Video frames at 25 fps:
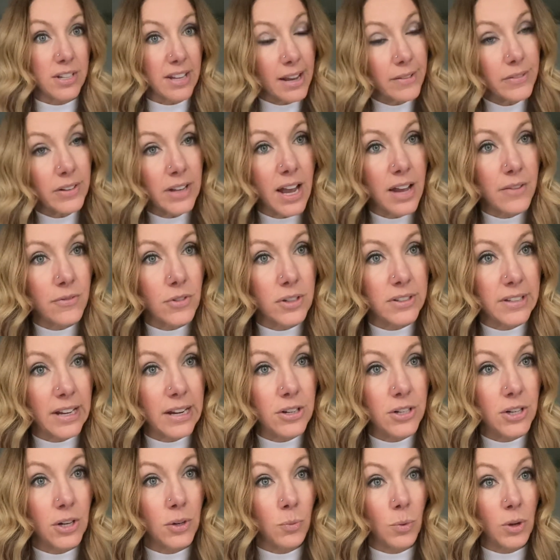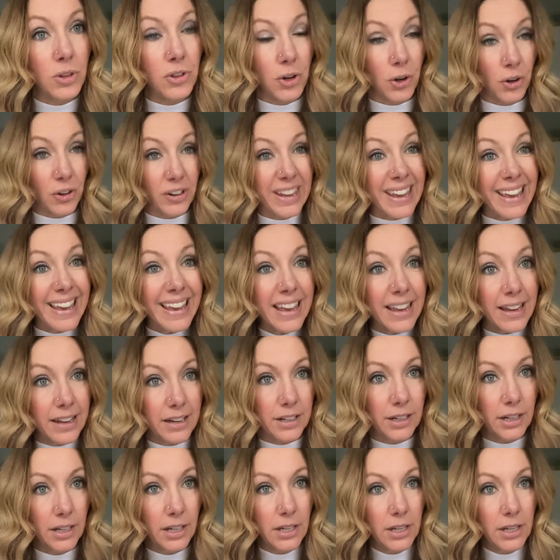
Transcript: Have a conversation with your kid.